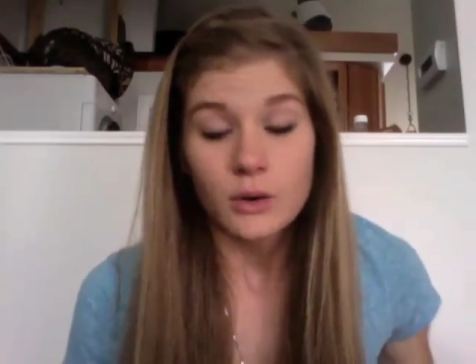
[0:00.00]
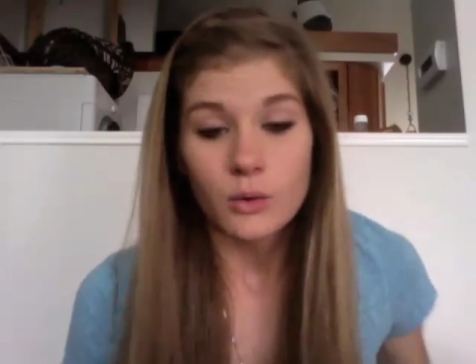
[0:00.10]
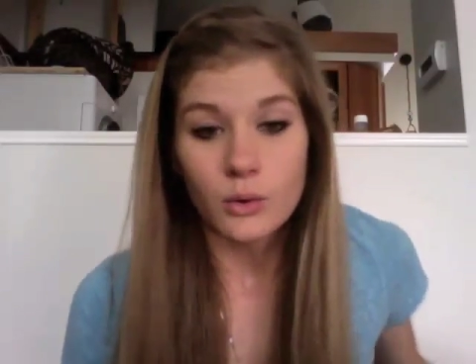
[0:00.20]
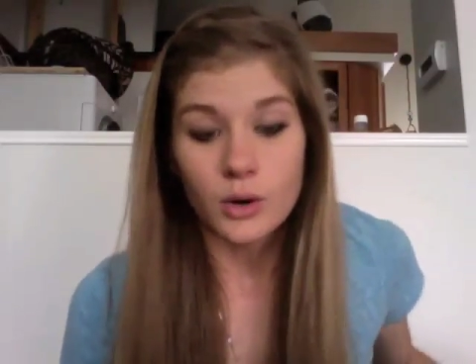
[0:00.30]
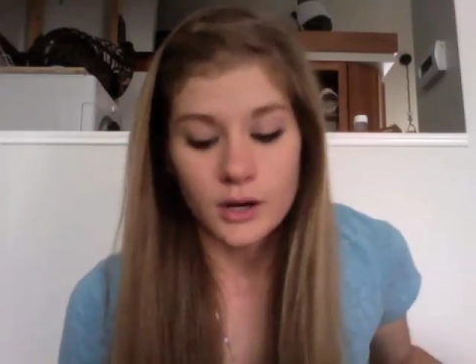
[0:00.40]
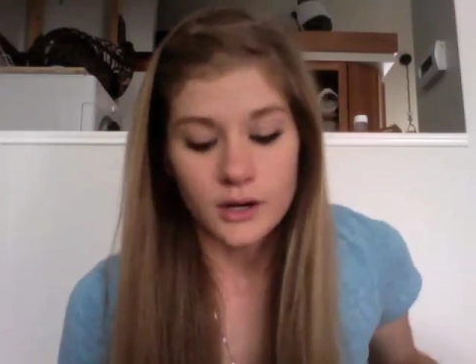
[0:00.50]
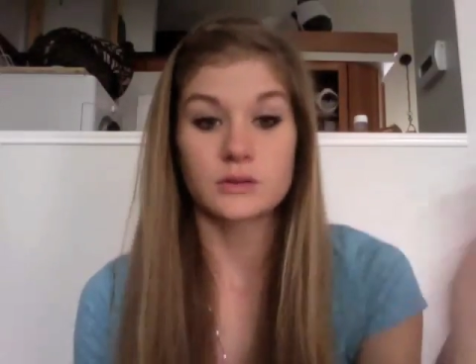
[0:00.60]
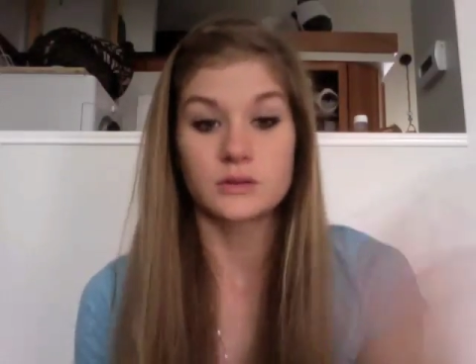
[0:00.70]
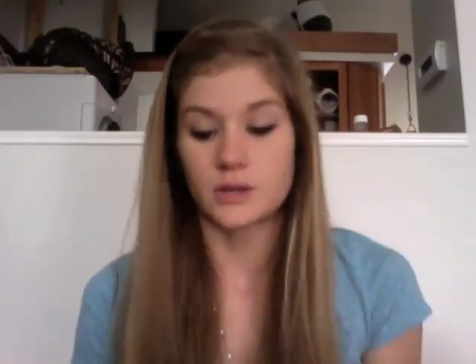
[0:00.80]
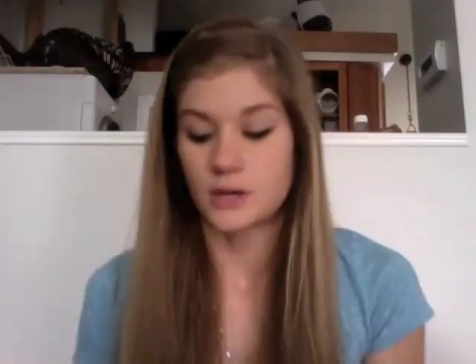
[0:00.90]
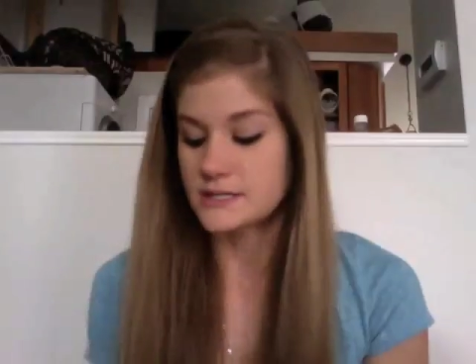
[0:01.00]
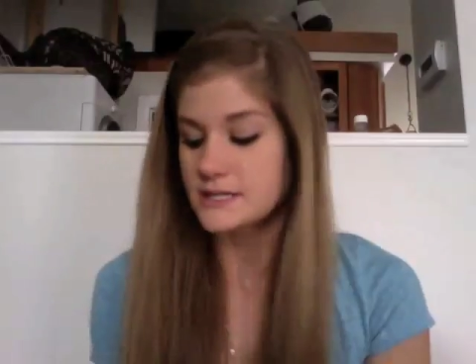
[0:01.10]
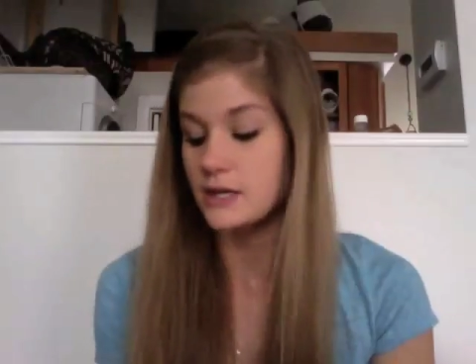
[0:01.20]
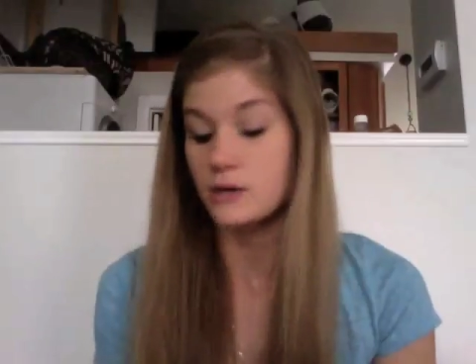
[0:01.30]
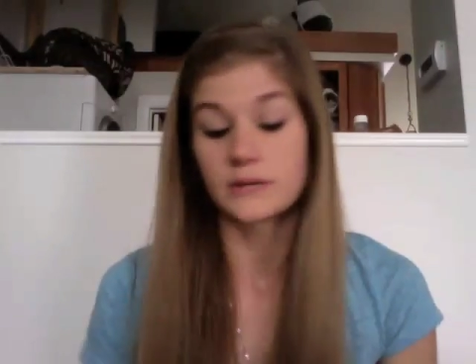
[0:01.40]
or the
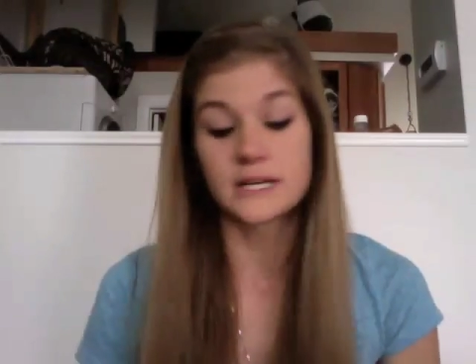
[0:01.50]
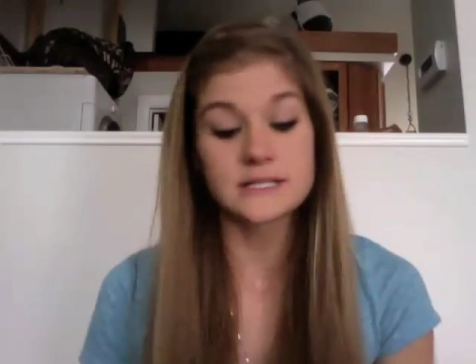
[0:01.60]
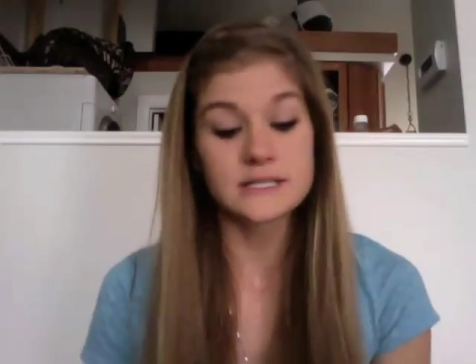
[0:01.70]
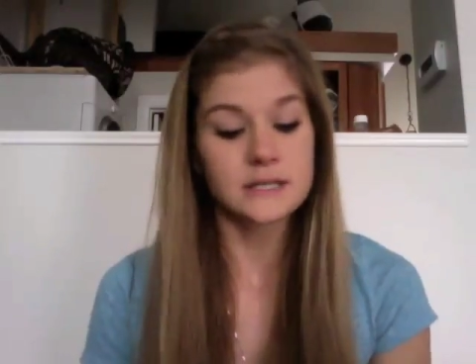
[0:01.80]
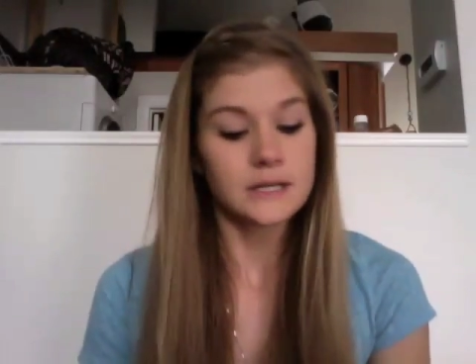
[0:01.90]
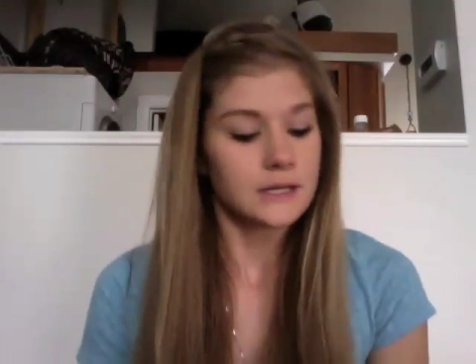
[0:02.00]
inside of your wrist.